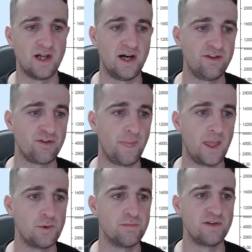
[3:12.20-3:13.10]
lines,
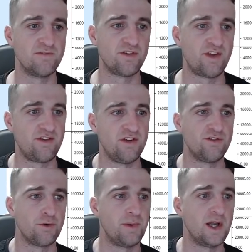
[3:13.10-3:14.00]
it will bring the
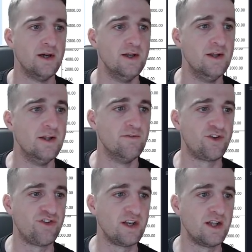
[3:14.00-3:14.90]
settings up here. The
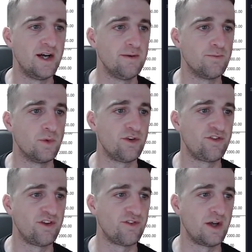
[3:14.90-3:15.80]
trend line, which
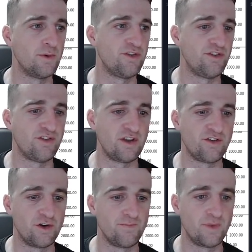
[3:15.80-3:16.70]
says there, which is ticked
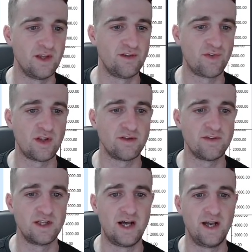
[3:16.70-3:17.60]
on, is the
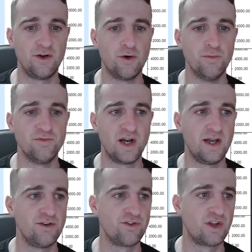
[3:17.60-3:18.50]
line up
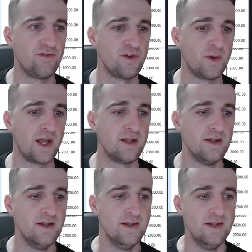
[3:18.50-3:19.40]
there. It does give you
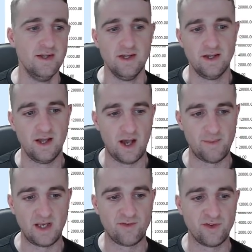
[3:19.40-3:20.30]

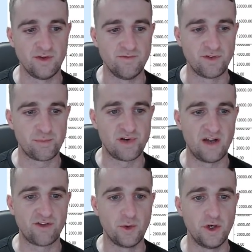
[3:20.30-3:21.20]
if there's a
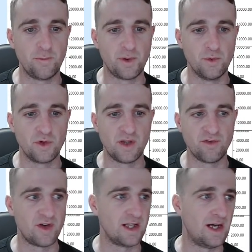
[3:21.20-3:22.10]
price going up, it will give
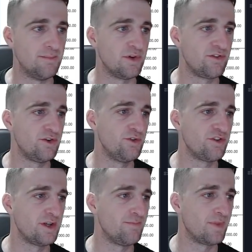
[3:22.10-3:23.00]
you that line, but
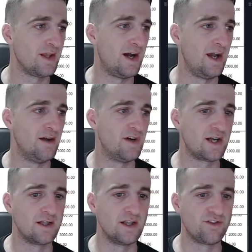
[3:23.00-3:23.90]
usually I have
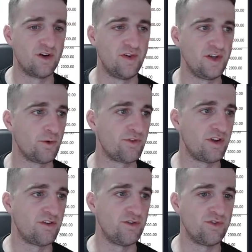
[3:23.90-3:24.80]
that clicked off. I don't
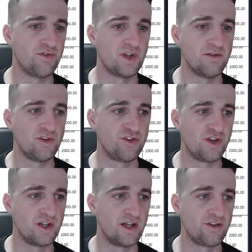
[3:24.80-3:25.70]
tend to use the
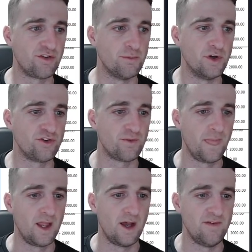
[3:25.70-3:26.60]
trend line too much.
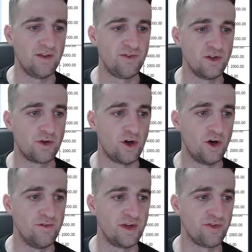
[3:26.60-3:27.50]
And then if you look at
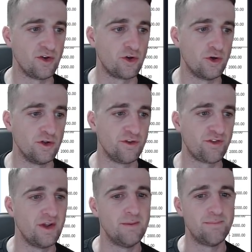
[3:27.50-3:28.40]
all the different
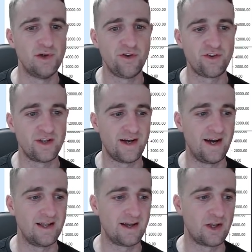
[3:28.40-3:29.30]
colours, personally, I
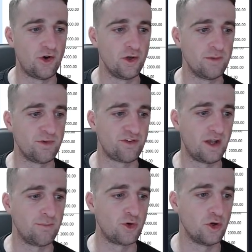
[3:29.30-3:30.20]
like all in the
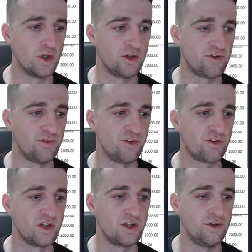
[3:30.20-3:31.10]
same colour. So if you
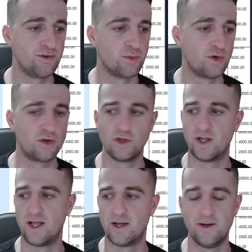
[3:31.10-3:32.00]
just click use one colour
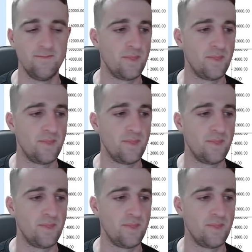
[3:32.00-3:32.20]
here